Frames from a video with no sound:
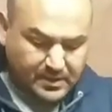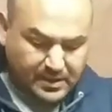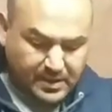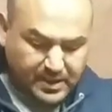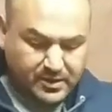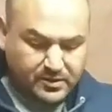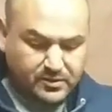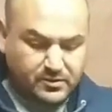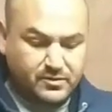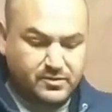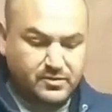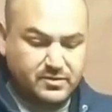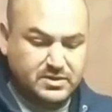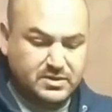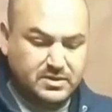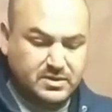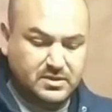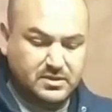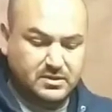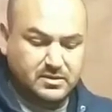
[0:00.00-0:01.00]
I
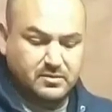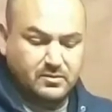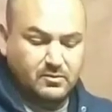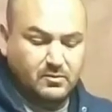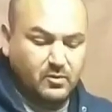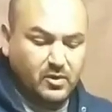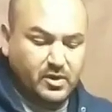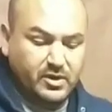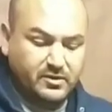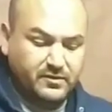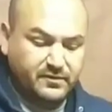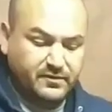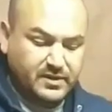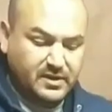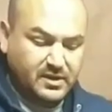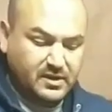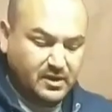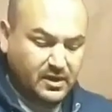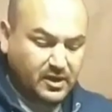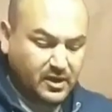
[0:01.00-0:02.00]
use one of
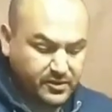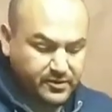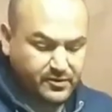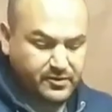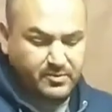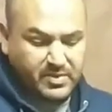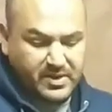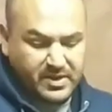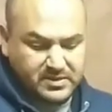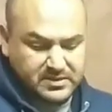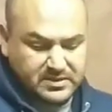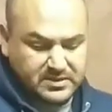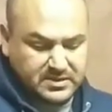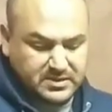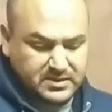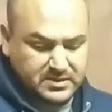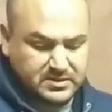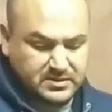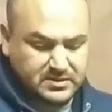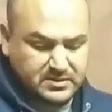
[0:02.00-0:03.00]
the other
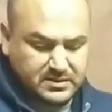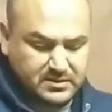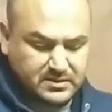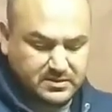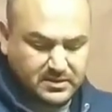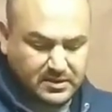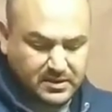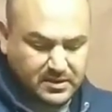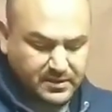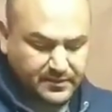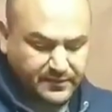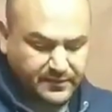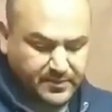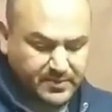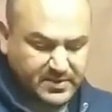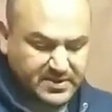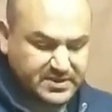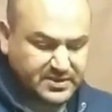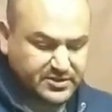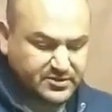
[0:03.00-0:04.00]
belts from
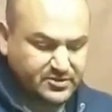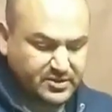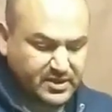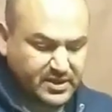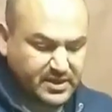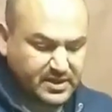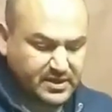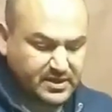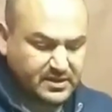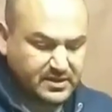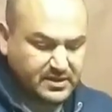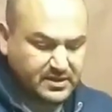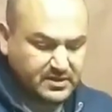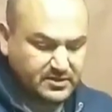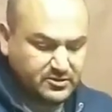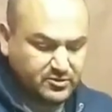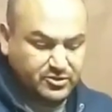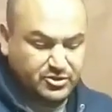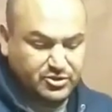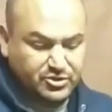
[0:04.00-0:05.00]
the sit drag,
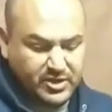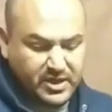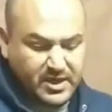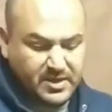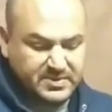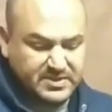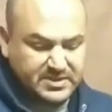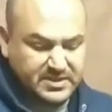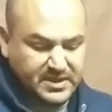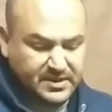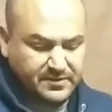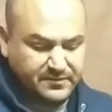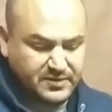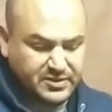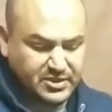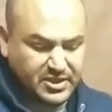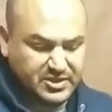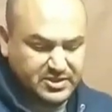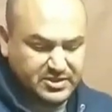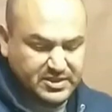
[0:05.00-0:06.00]
or straps, and I've
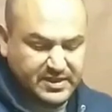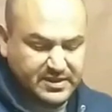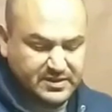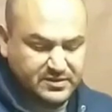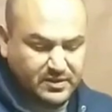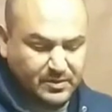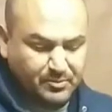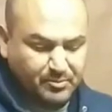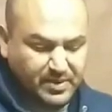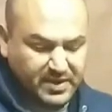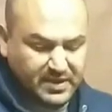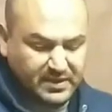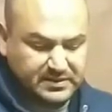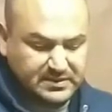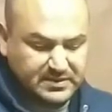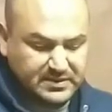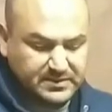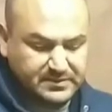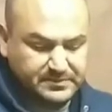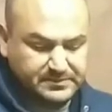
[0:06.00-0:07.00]
changed that into a
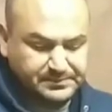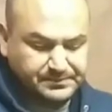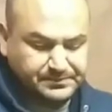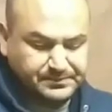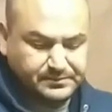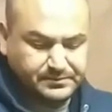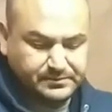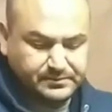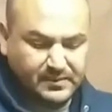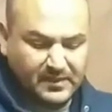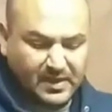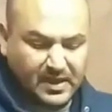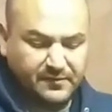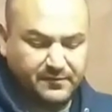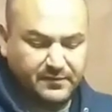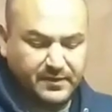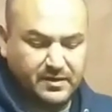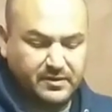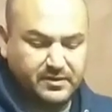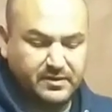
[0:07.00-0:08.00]
belt. I
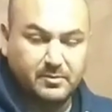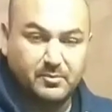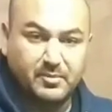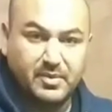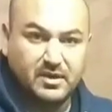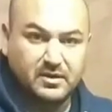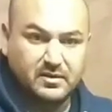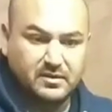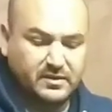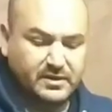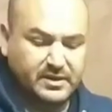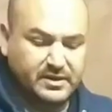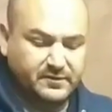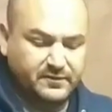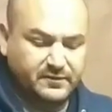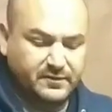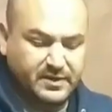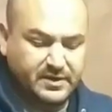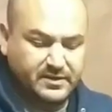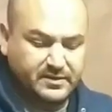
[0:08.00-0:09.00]
found a buckle that
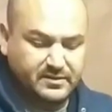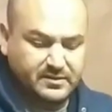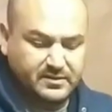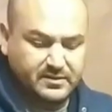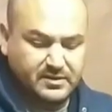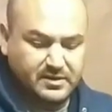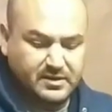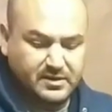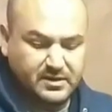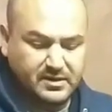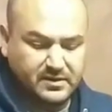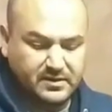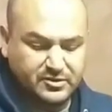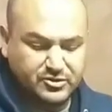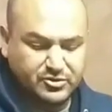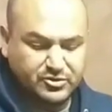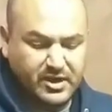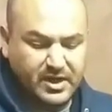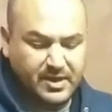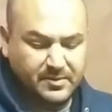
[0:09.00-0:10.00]
fit the
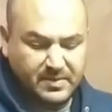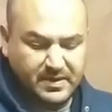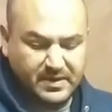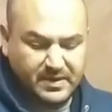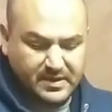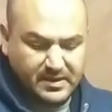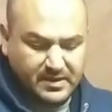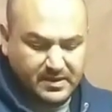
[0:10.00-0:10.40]
strap.